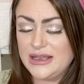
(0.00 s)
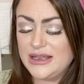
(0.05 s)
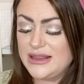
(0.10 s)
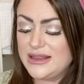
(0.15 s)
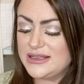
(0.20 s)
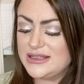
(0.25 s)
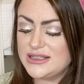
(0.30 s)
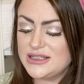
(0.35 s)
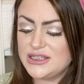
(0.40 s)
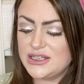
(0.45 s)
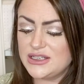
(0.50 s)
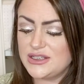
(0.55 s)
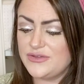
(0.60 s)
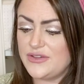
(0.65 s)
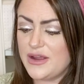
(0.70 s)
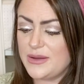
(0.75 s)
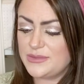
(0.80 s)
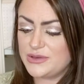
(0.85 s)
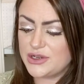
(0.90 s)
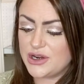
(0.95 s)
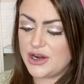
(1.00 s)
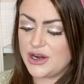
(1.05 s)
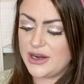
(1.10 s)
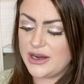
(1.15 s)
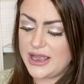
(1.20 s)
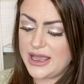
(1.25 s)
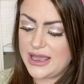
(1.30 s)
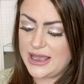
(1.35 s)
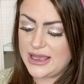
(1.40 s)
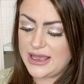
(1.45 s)
This is just from
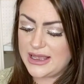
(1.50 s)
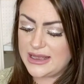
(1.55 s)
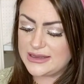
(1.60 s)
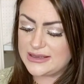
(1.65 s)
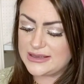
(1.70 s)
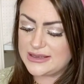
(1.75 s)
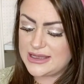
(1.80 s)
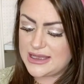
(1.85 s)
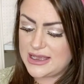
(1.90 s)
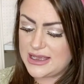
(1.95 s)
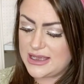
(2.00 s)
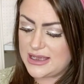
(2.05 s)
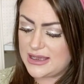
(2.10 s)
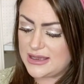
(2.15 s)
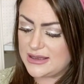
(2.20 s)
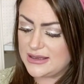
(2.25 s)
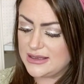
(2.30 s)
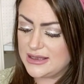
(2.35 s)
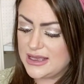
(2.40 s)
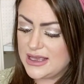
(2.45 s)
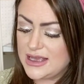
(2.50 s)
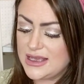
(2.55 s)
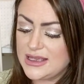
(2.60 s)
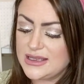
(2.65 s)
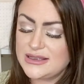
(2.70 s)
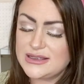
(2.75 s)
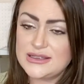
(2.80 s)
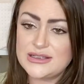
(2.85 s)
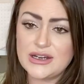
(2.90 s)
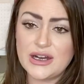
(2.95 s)
Target. It's the
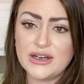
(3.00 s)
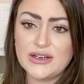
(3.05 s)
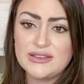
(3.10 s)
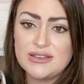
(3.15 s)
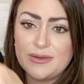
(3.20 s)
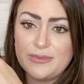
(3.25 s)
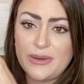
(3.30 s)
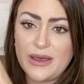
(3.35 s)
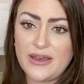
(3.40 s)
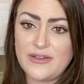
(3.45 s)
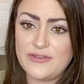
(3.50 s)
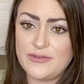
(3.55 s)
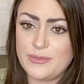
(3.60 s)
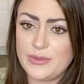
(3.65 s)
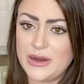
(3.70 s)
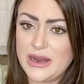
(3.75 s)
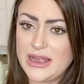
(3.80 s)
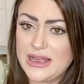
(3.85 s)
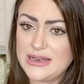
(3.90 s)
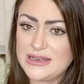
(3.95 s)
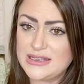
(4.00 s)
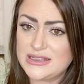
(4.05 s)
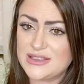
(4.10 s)
Stars Above brand.